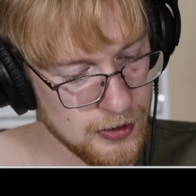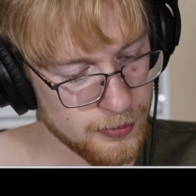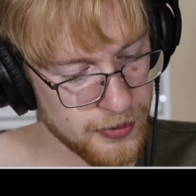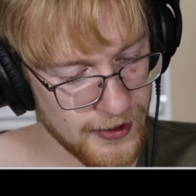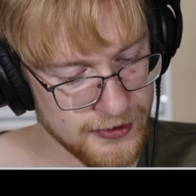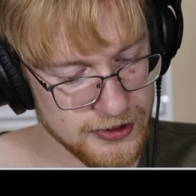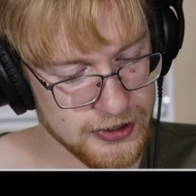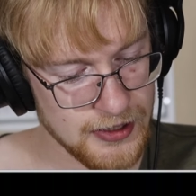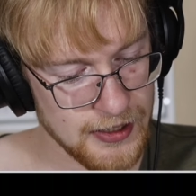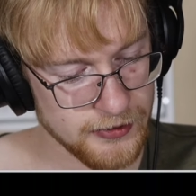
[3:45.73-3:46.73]
but that they
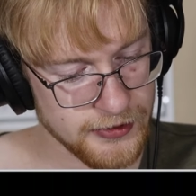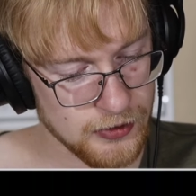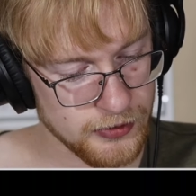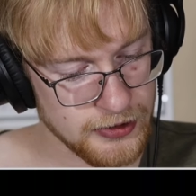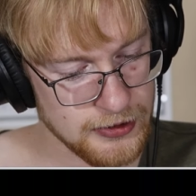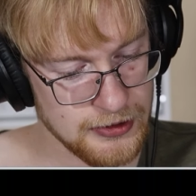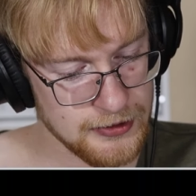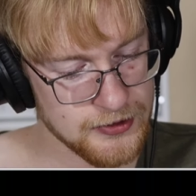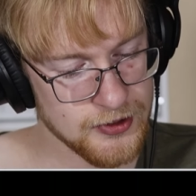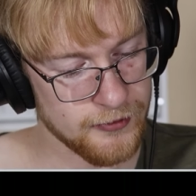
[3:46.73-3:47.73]
could not legally
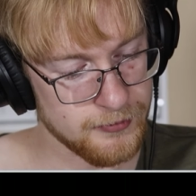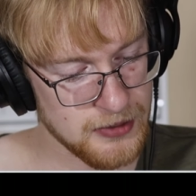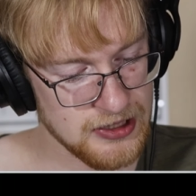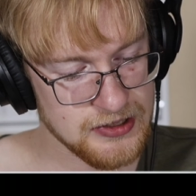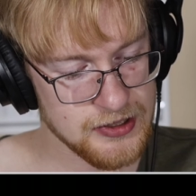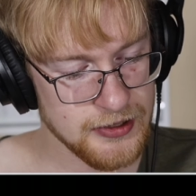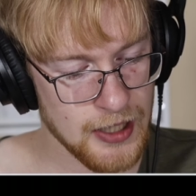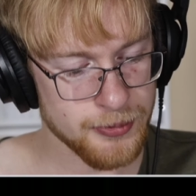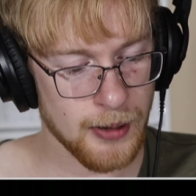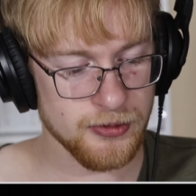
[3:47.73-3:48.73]
eat of meats
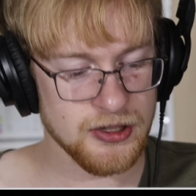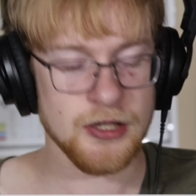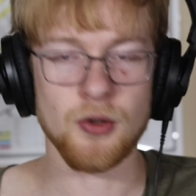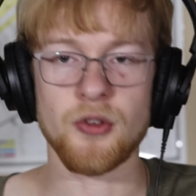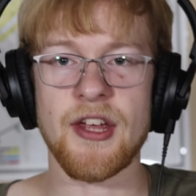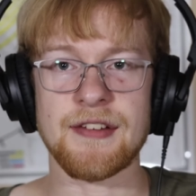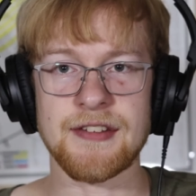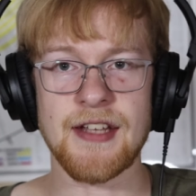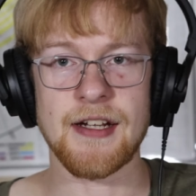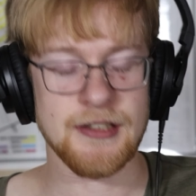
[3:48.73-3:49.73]
not probably killed and
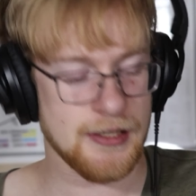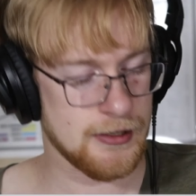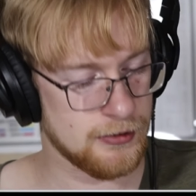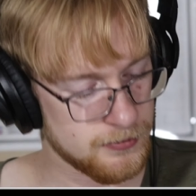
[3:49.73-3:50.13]
dedicated.